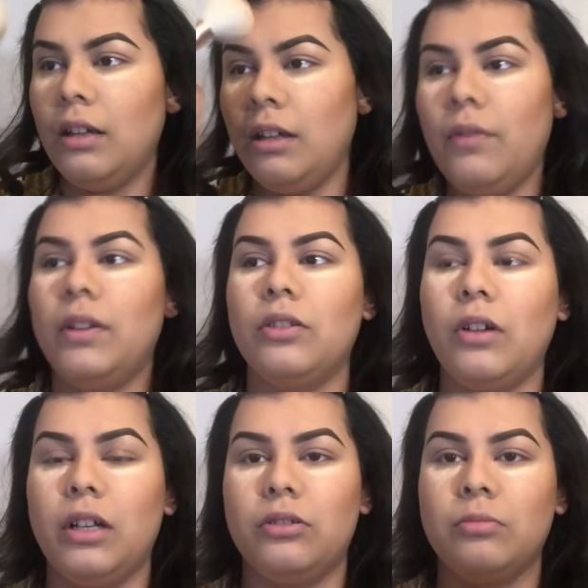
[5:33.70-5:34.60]
Even though
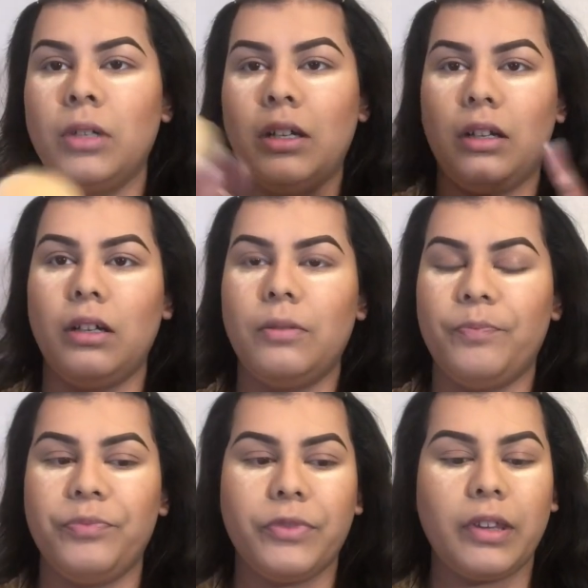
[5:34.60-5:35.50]
I do my
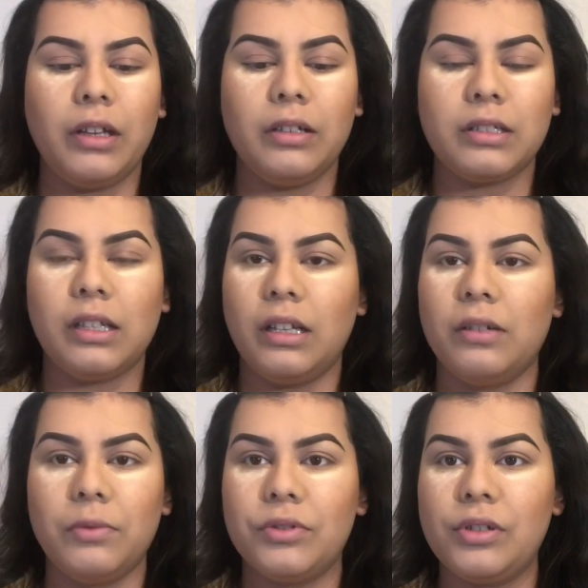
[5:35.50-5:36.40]

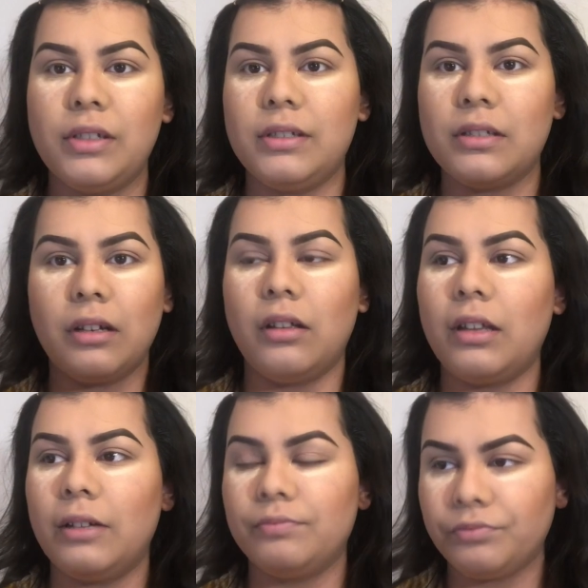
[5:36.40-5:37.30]
skin routines and all
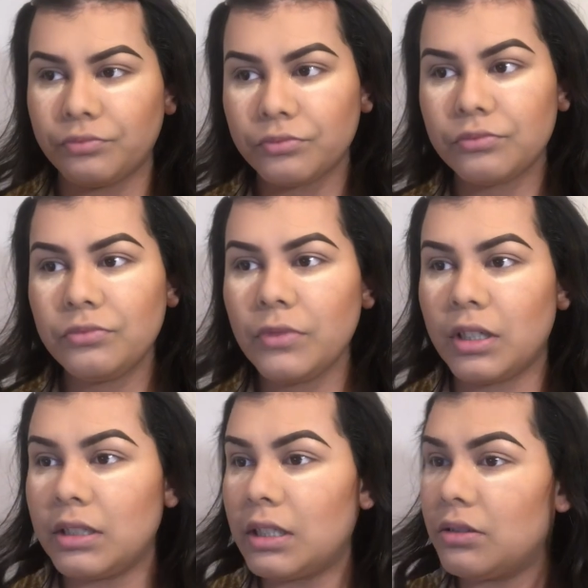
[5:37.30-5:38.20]
that,
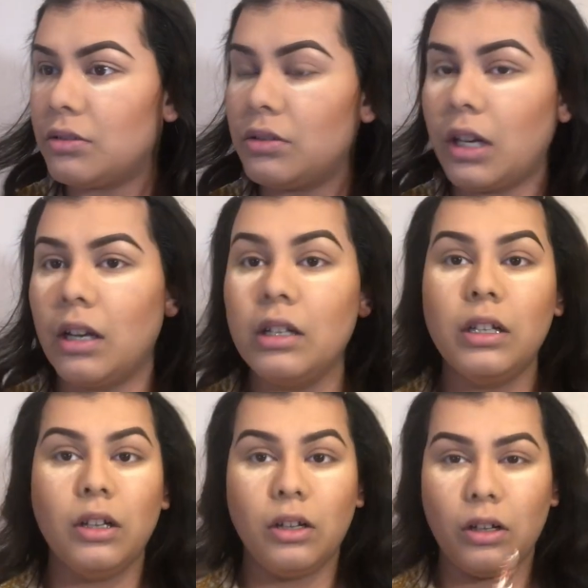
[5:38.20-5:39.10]
it tends to dry.
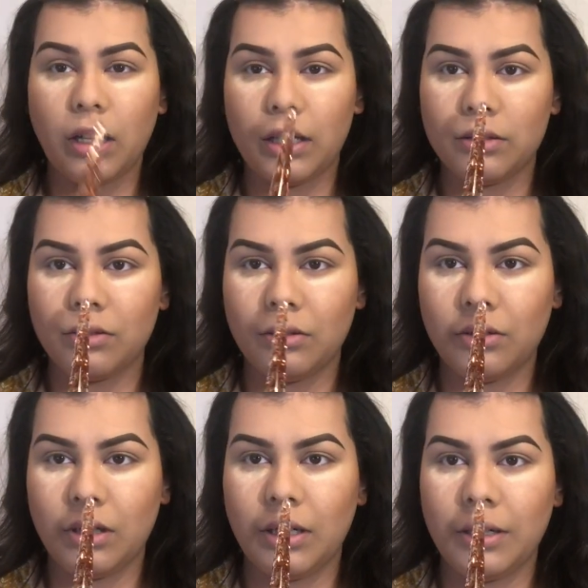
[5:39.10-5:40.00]
Okay,
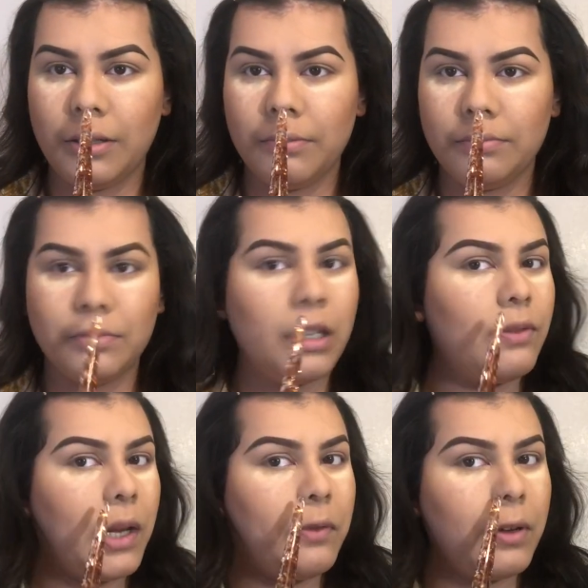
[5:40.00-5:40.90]
so if
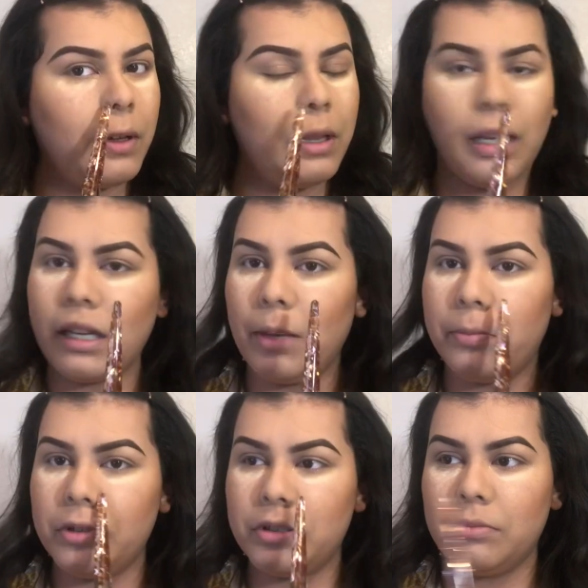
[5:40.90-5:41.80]
I feel like I
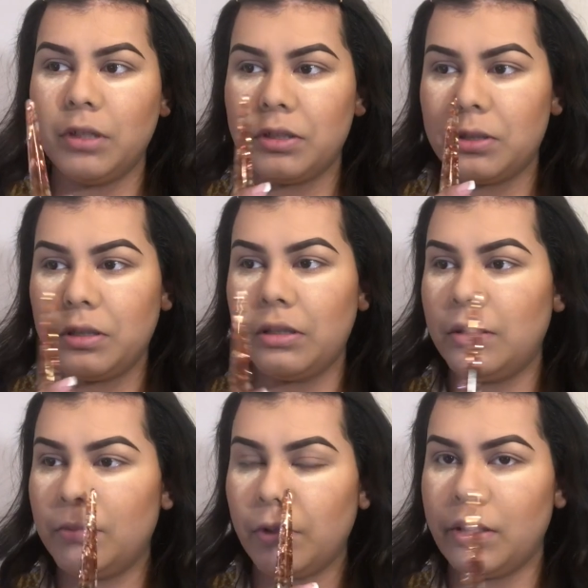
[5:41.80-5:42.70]
put too much
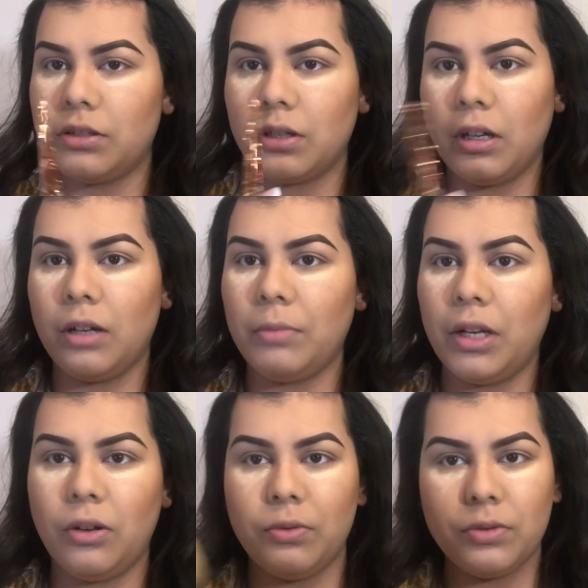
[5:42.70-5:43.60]
bronzer on my
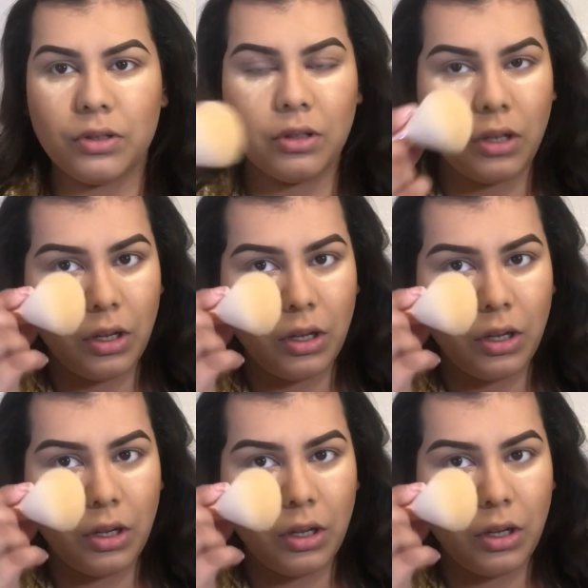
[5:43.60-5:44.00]
nose,